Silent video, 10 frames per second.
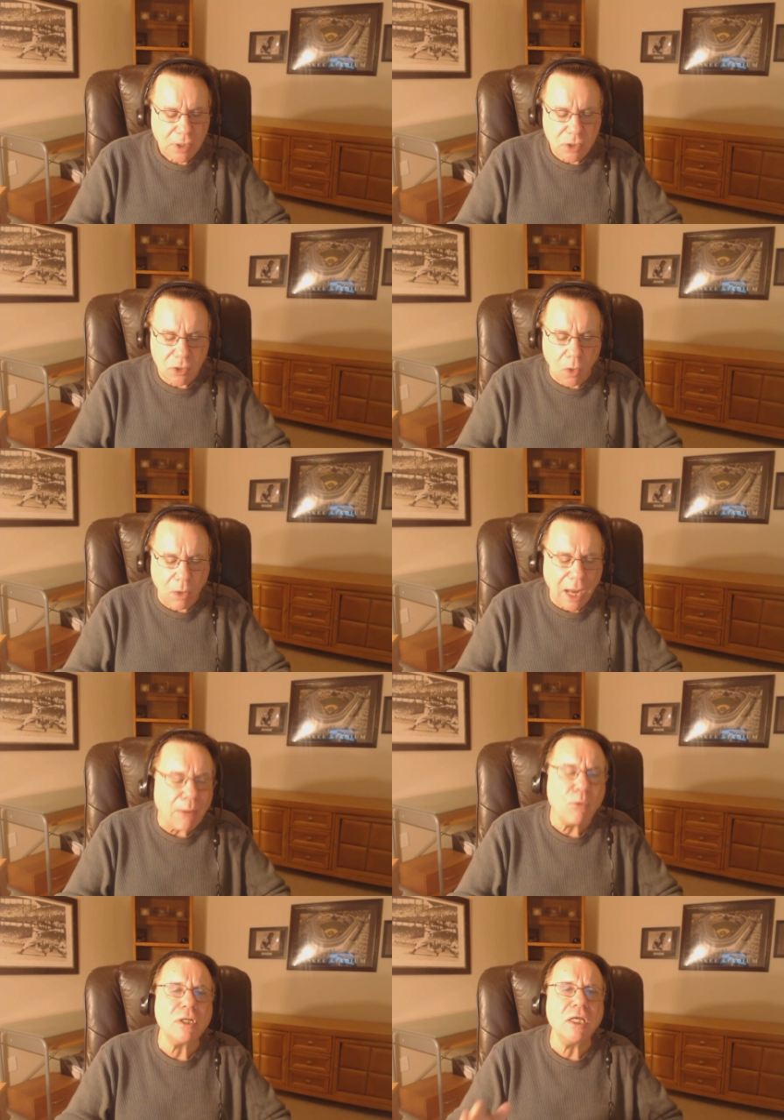So
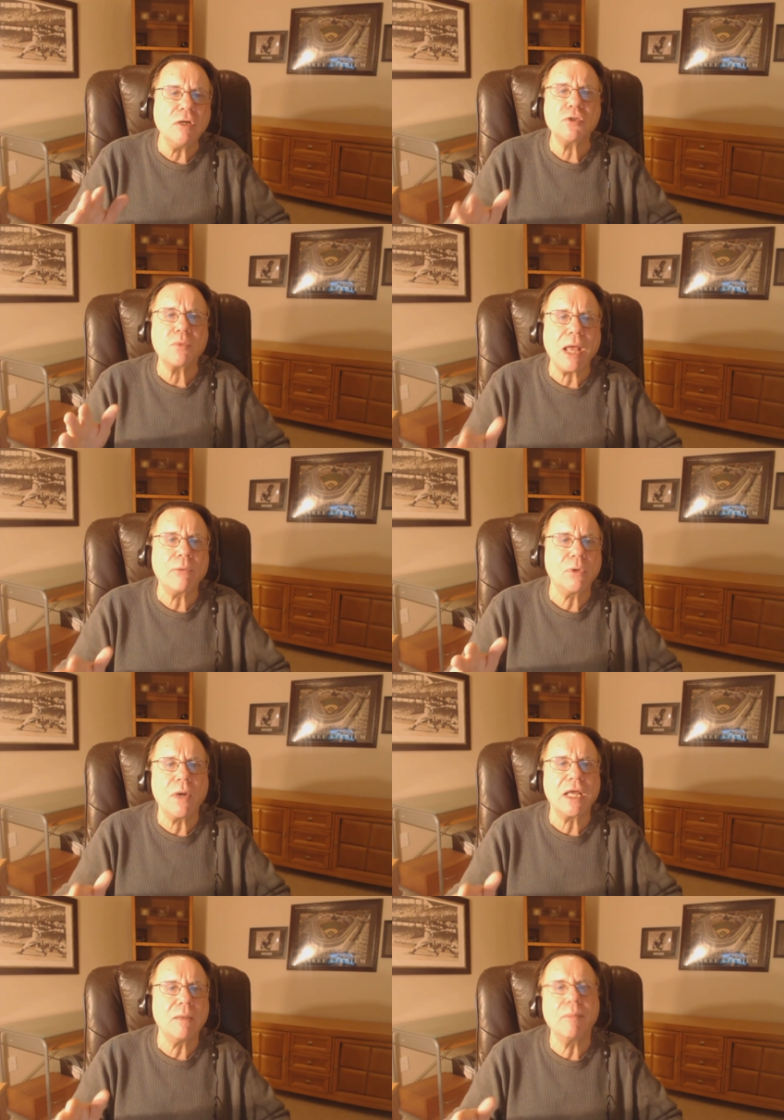I would here's what I would
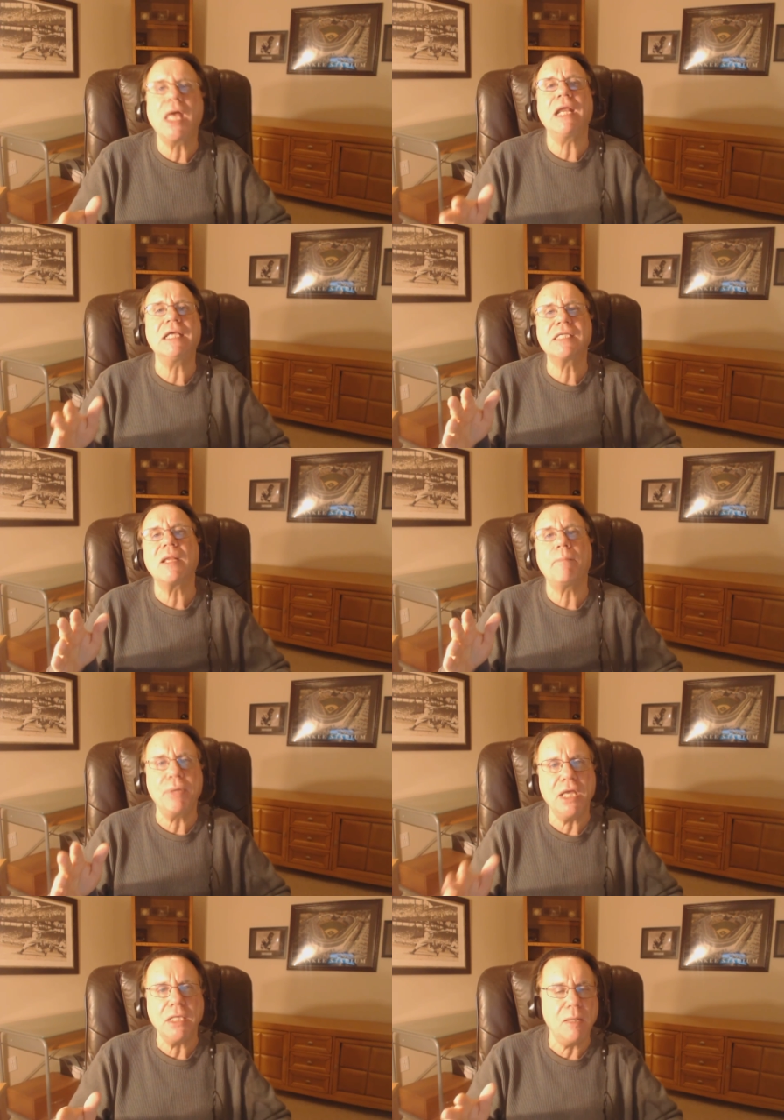recommend as an
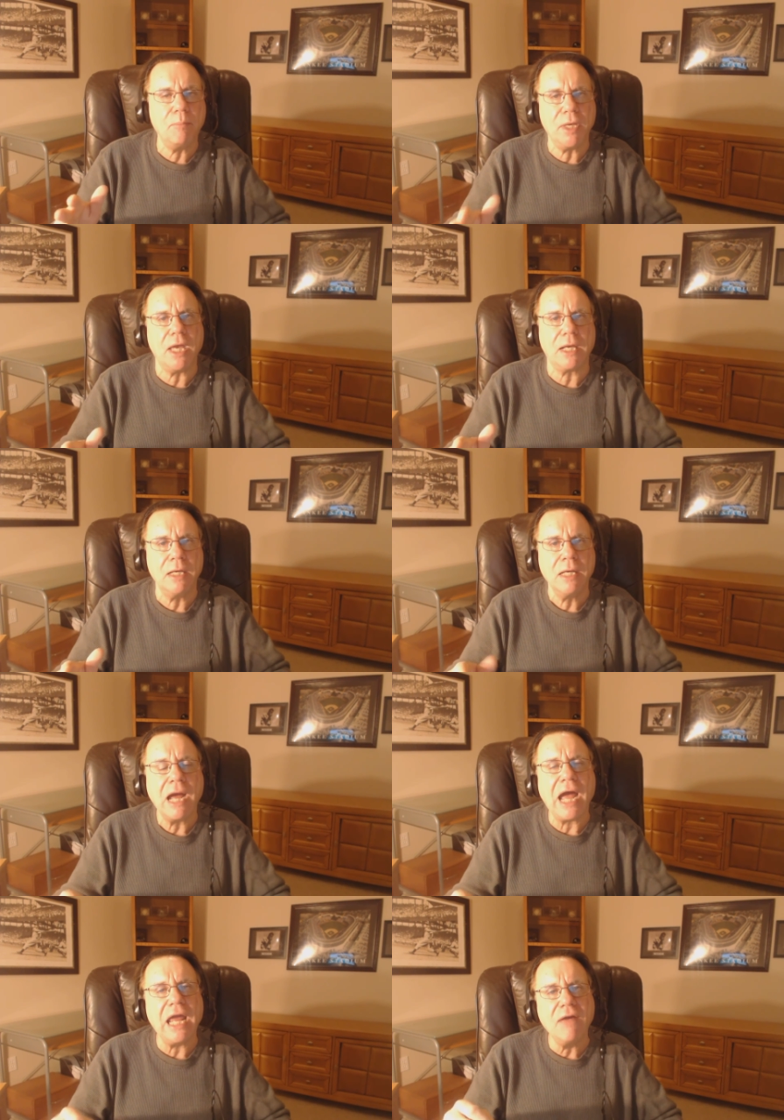opinion pick.
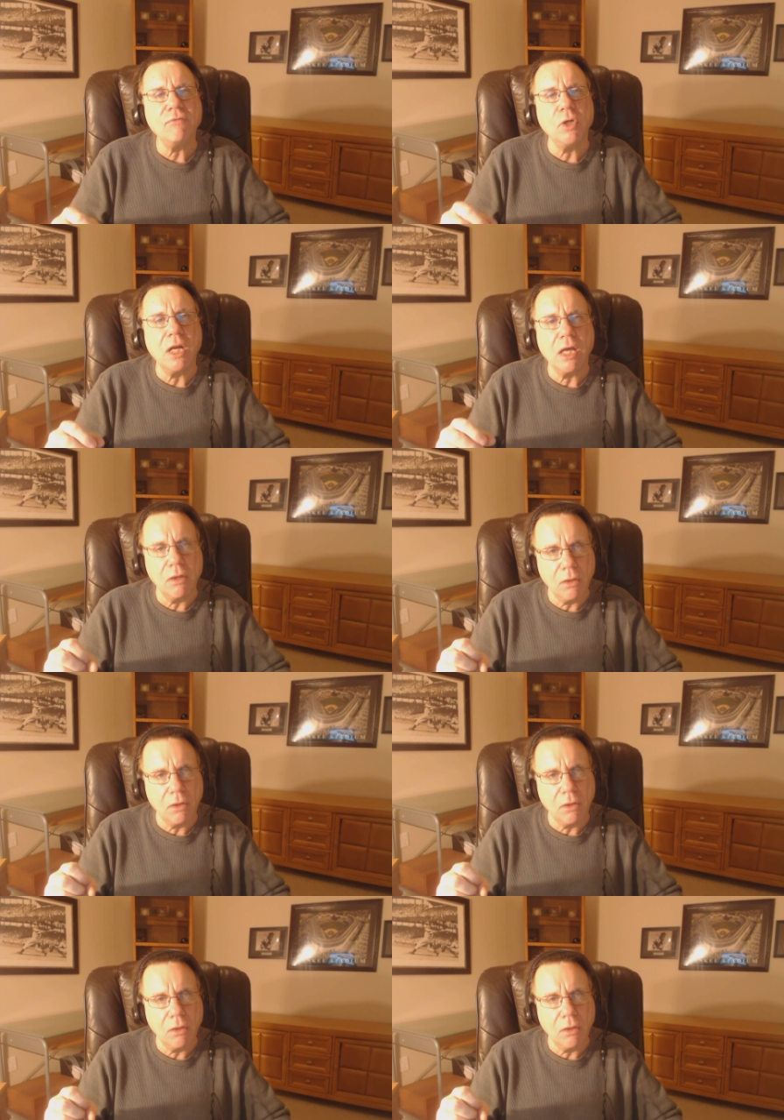I haven't